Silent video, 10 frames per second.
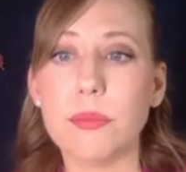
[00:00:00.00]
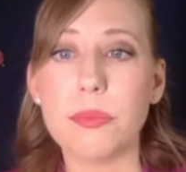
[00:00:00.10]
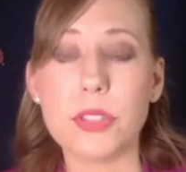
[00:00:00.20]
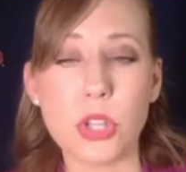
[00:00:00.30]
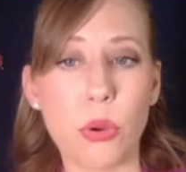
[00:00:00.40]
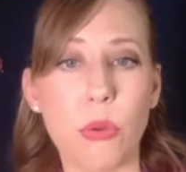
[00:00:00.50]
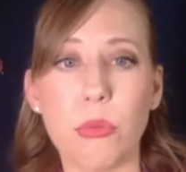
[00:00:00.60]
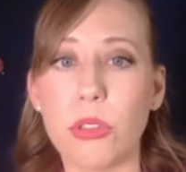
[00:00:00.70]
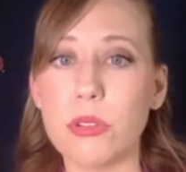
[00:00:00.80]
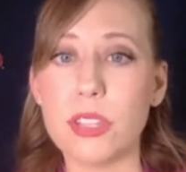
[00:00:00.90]
So
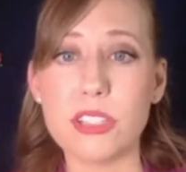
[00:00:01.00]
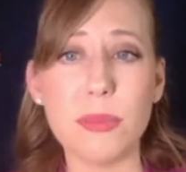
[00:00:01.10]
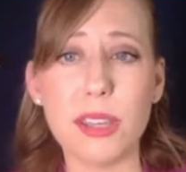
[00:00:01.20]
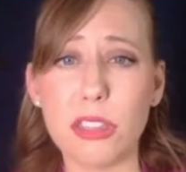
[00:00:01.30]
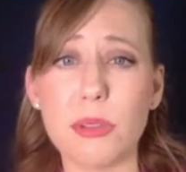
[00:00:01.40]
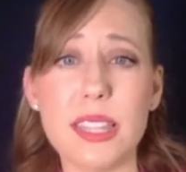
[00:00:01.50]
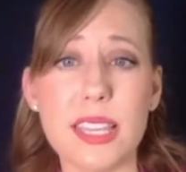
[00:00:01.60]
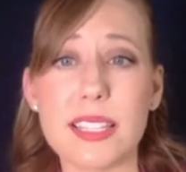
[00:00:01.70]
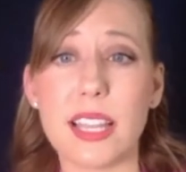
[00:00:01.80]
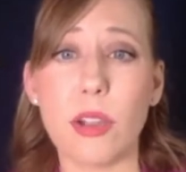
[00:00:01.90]
these are my 3
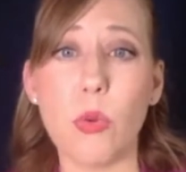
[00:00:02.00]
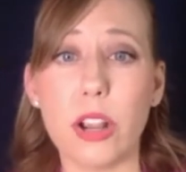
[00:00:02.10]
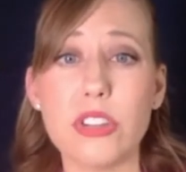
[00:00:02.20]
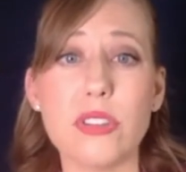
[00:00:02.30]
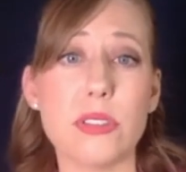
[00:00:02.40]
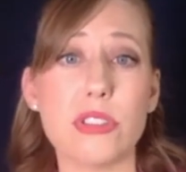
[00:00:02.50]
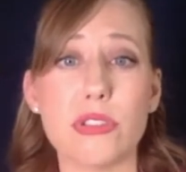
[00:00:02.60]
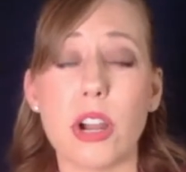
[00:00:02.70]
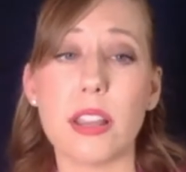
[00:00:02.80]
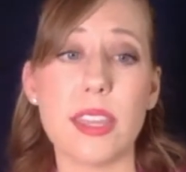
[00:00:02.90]
things that I want you to
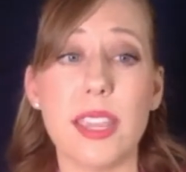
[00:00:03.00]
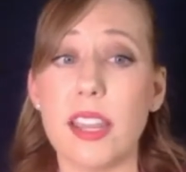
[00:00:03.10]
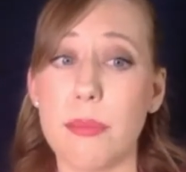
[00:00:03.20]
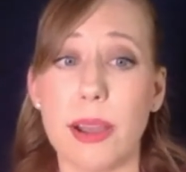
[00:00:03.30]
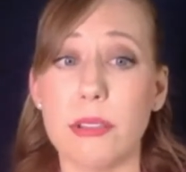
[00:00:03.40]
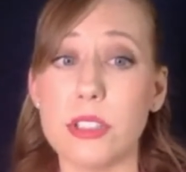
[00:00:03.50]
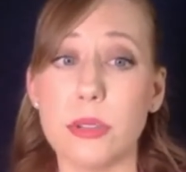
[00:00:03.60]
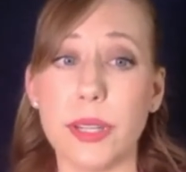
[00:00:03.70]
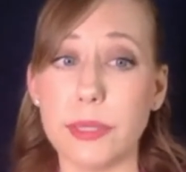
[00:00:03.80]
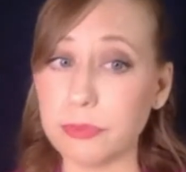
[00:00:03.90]
start thinking about
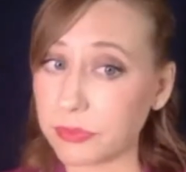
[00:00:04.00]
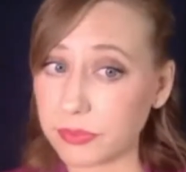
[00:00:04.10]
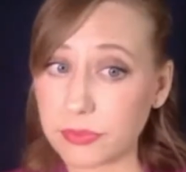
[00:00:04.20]
doing.